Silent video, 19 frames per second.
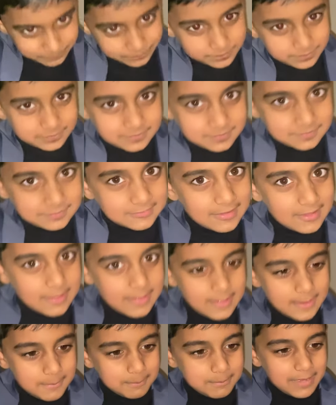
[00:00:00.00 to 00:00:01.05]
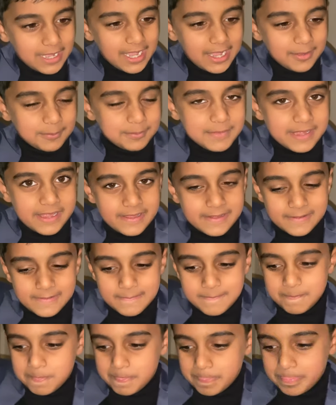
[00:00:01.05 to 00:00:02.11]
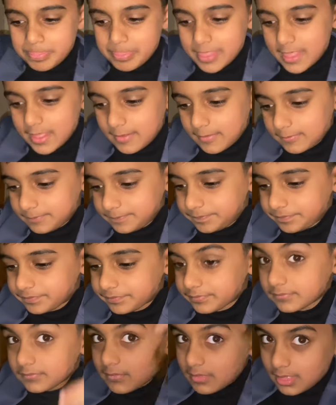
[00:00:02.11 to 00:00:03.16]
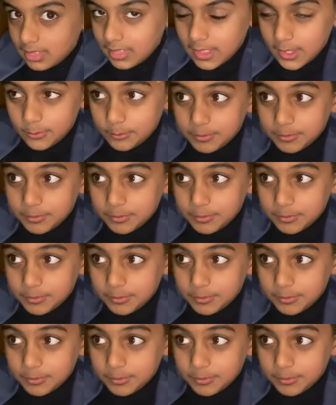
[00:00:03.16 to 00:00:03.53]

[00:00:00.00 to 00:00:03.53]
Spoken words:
Prada glasses. Thank you very much. And how handsome is my boy?